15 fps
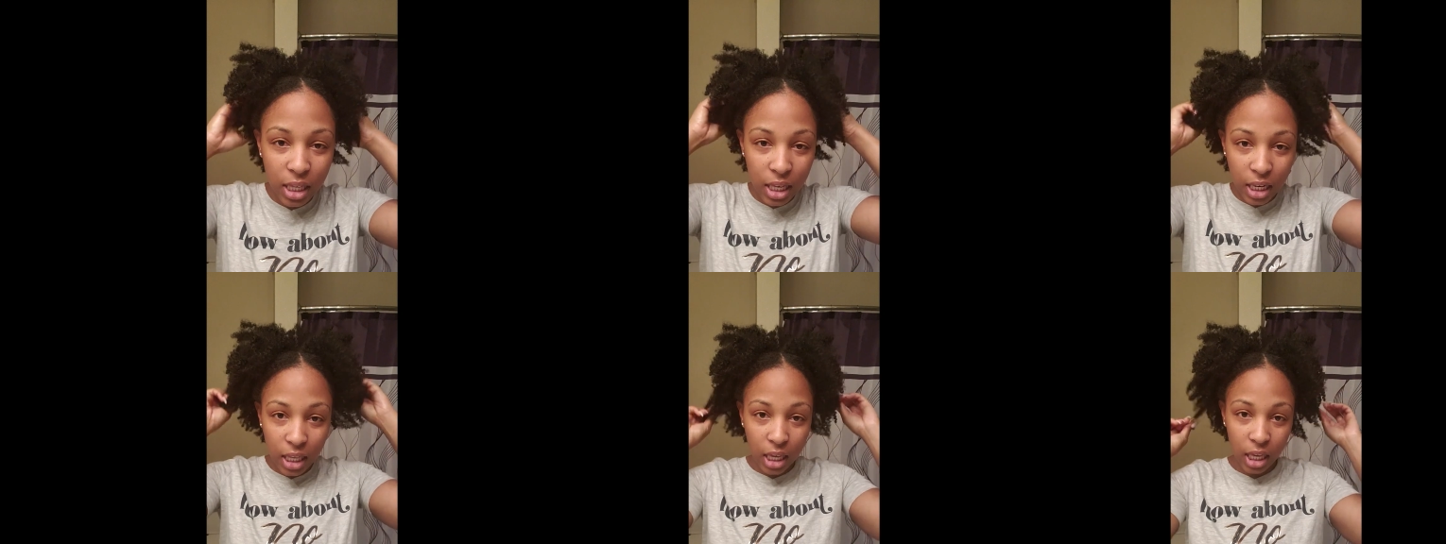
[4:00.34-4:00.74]

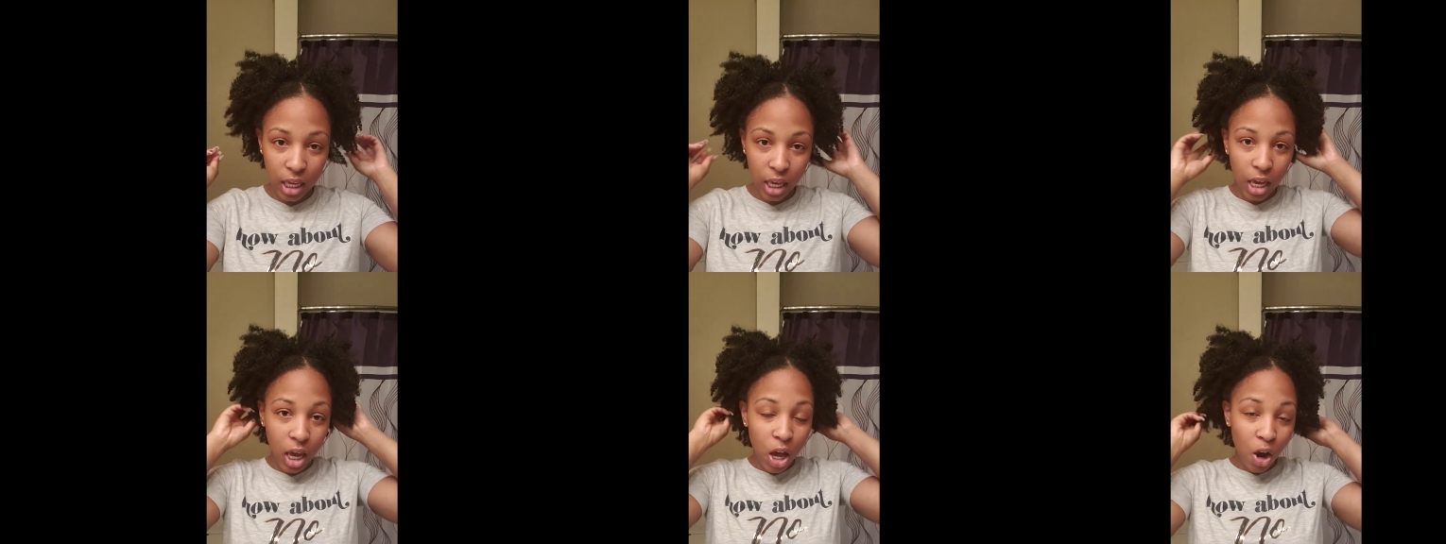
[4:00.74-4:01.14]
any
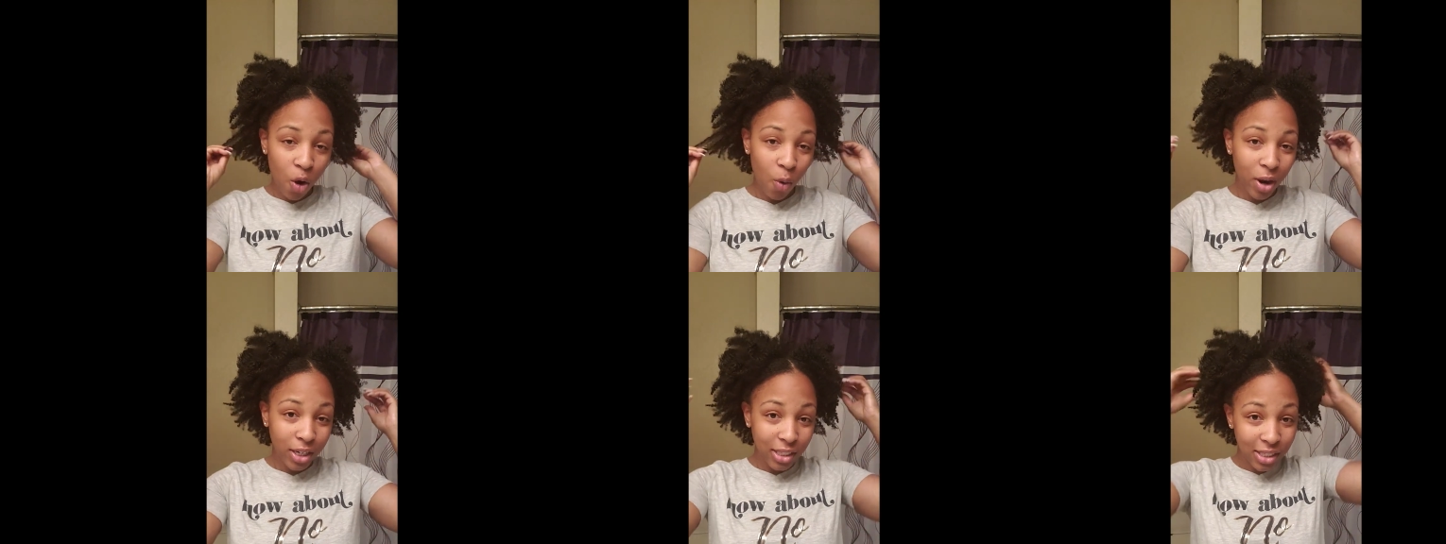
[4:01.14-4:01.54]

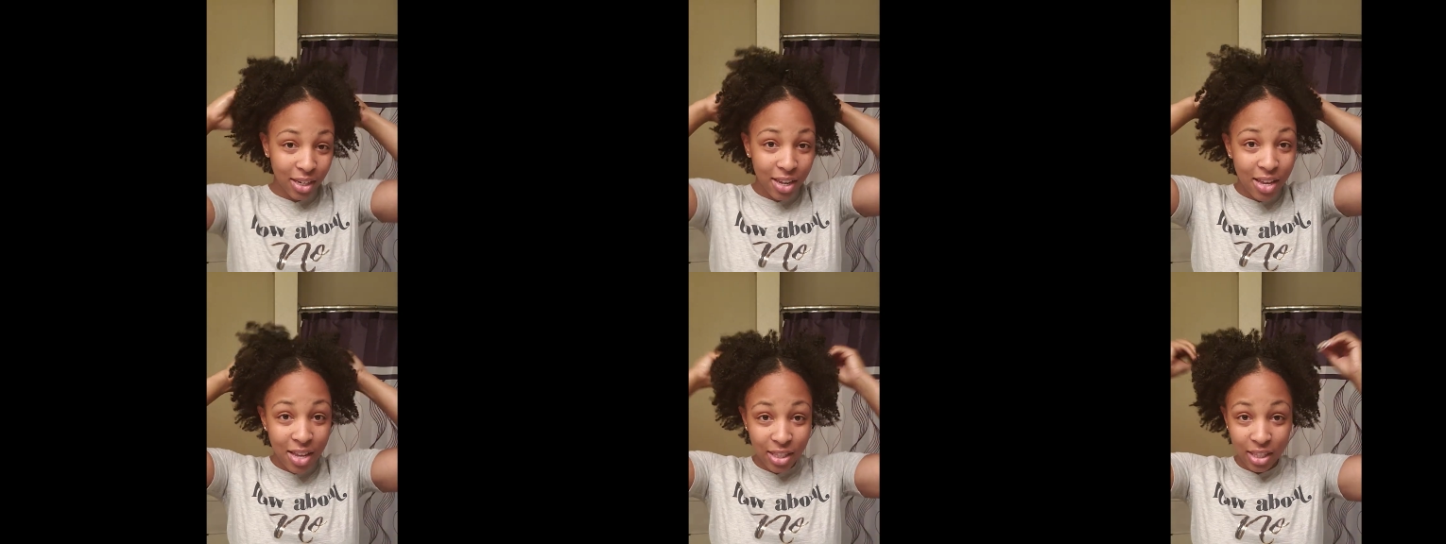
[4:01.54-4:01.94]

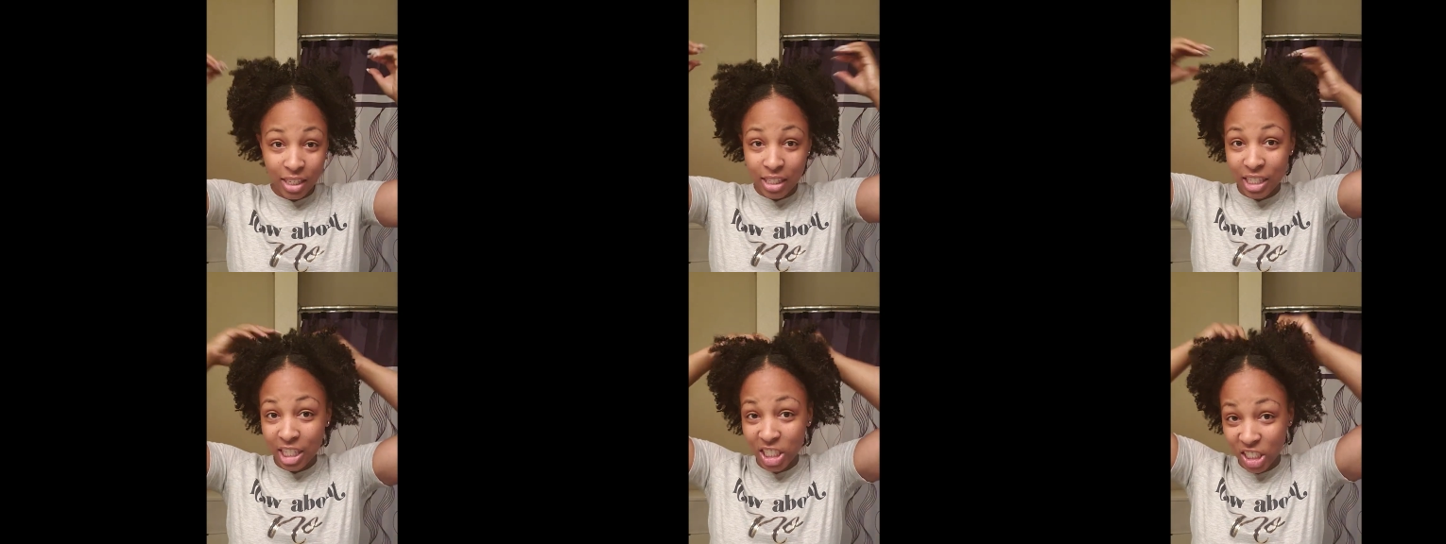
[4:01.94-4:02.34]
questions, any
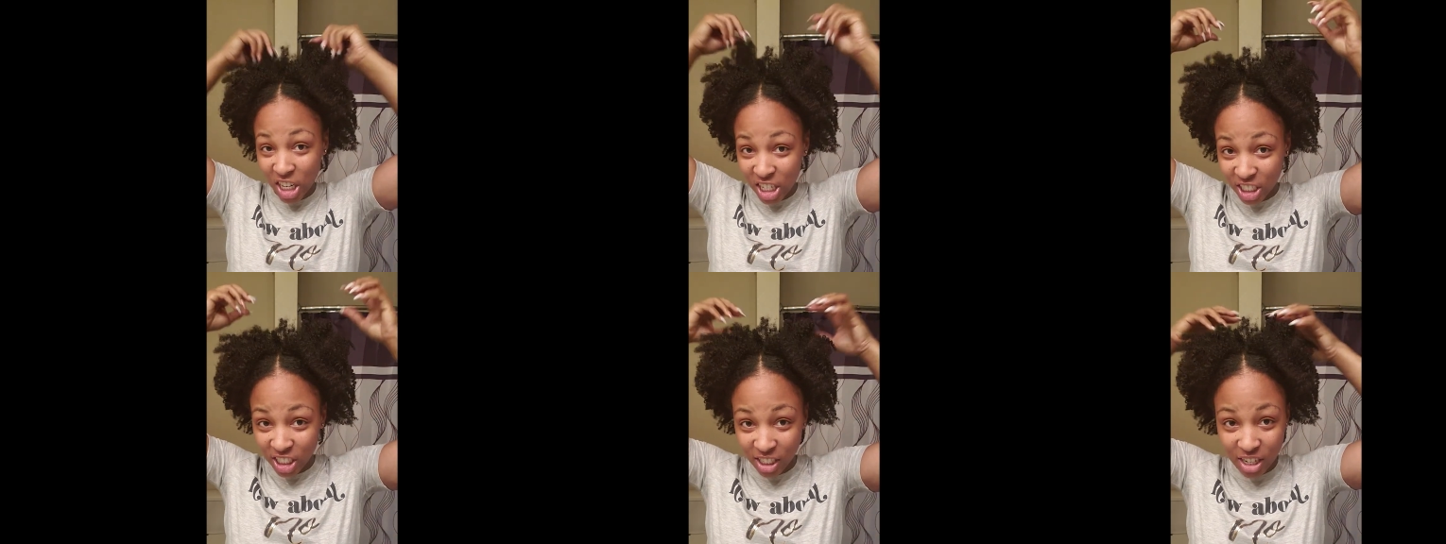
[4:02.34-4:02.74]

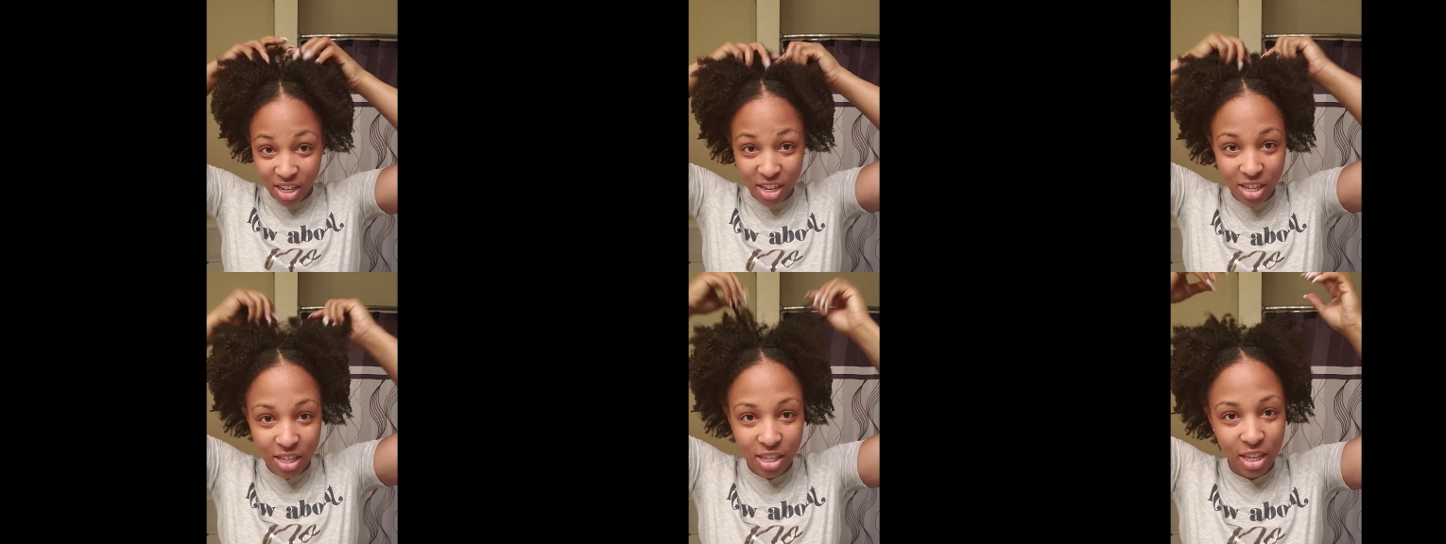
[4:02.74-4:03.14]

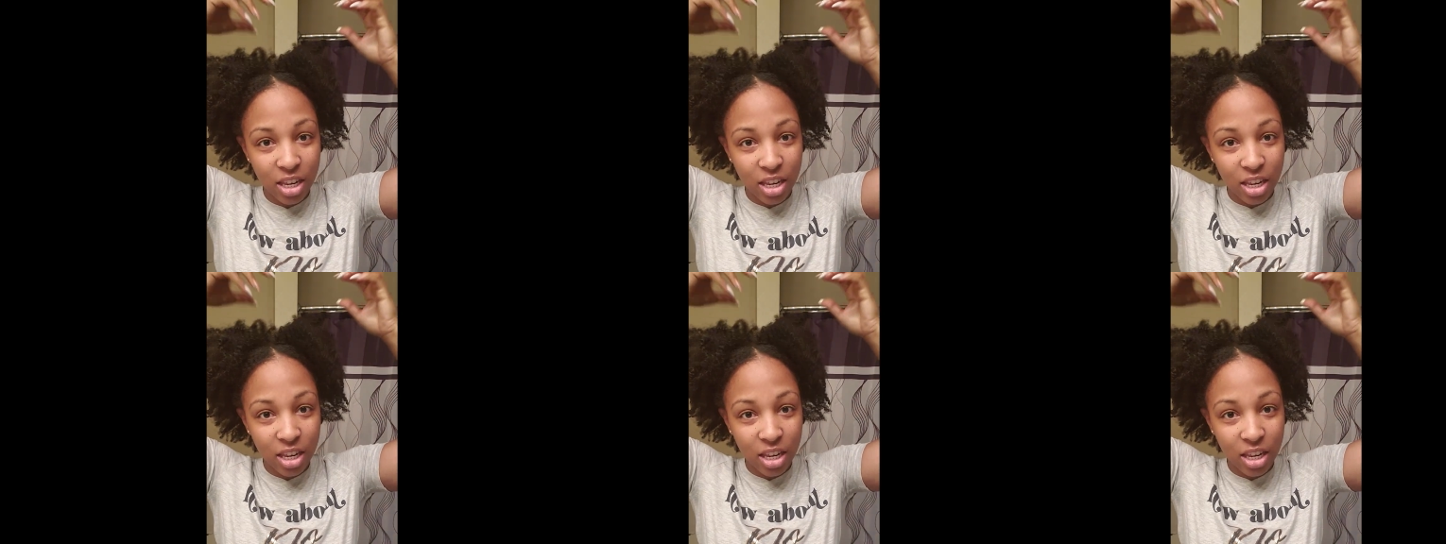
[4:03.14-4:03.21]
suggestions,